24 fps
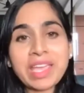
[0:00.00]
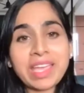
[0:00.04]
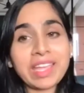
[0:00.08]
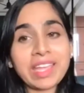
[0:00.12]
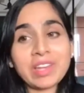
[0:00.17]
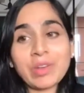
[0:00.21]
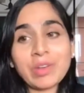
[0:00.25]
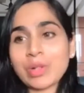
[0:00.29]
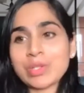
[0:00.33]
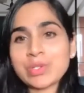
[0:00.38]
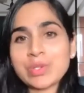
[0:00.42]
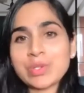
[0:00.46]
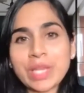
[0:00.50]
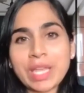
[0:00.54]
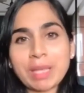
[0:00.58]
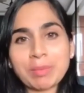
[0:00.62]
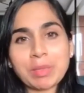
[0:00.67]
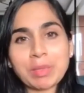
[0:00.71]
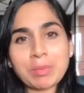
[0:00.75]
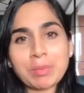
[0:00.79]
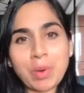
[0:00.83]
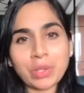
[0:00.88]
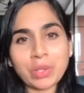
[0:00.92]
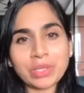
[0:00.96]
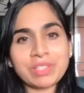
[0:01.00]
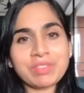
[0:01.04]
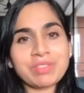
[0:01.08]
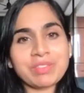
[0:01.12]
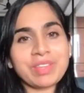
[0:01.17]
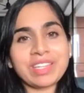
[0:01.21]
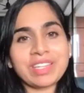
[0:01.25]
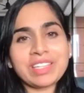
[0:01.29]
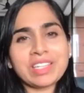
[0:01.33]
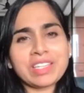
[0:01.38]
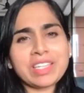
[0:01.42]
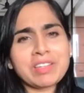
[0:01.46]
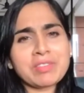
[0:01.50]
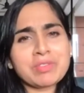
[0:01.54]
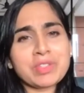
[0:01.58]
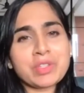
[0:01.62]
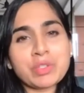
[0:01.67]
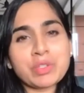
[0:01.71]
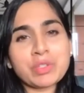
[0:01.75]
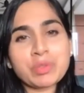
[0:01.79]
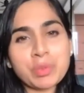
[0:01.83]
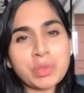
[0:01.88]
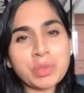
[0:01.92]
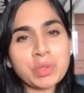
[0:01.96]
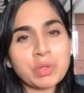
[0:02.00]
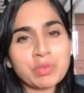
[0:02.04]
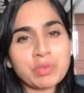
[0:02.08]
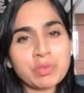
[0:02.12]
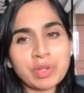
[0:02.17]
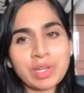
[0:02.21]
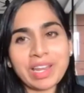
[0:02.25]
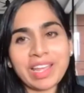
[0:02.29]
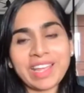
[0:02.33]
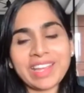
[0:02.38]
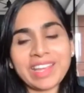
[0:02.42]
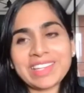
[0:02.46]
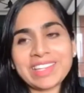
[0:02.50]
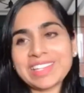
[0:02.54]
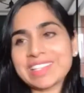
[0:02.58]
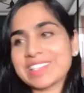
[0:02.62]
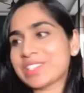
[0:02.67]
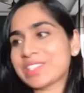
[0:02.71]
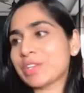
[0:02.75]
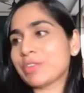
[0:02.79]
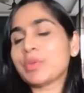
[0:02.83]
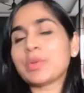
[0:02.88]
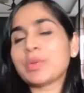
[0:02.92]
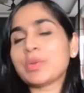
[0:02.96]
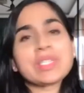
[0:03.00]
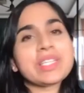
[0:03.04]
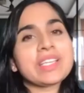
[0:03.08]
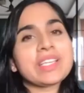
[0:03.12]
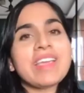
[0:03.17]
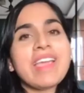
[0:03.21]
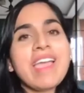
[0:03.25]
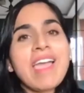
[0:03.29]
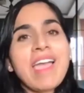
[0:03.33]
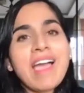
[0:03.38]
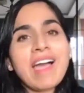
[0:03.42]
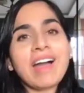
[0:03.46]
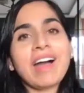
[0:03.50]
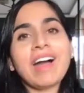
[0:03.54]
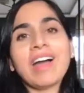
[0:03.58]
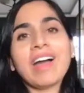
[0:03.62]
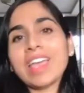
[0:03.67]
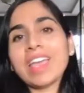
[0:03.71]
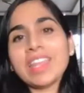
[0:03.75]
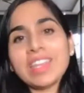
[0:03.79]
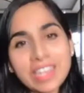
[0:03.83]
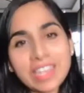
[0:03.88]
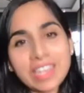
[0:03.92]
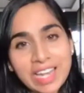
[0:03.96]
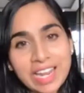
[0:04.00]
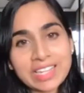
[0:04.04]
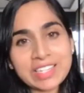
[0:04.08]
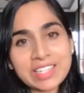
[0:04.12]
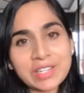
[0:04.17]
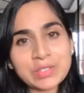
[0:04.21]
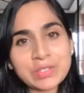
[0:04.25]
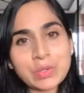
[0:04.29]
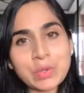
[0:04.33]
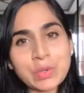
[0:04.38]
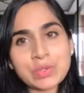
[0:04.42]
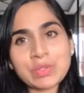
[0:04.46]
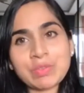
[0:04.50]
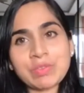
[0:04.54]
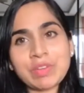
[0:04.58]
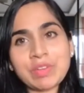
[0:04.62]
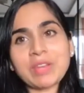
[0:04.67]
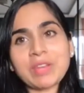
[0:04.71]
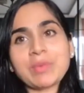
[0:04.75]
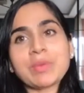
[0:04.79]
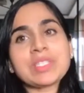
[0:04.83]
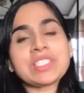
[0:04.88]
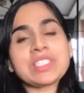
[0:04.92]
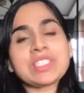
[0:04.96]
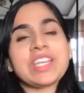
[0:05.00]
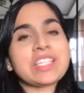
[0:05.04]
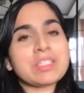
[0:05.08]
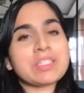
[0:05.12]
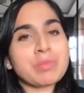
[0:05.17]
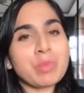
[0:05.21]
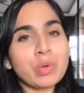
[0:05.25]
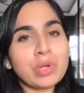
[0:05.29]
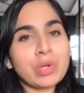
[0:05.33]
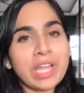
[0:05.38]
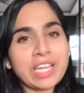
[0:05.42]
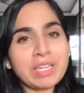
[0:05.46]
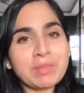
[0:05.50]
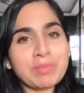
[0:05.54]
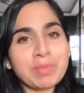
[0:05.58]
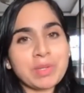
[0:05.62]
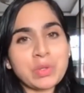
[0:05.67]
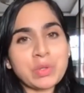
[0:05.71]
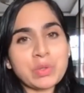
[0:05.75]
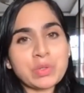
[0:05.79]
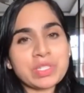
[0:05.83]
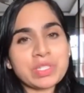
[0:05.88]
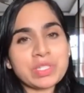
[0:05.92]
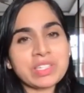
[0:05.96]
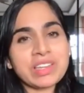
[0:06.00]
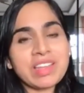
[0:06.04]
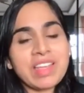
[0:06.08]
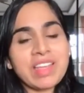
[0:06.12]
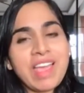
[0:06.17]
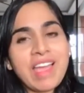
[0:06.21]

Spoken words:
It'll also keep the moth away, and it gives you this beautiful light instead of using an electric source of light, which creates more light pollution.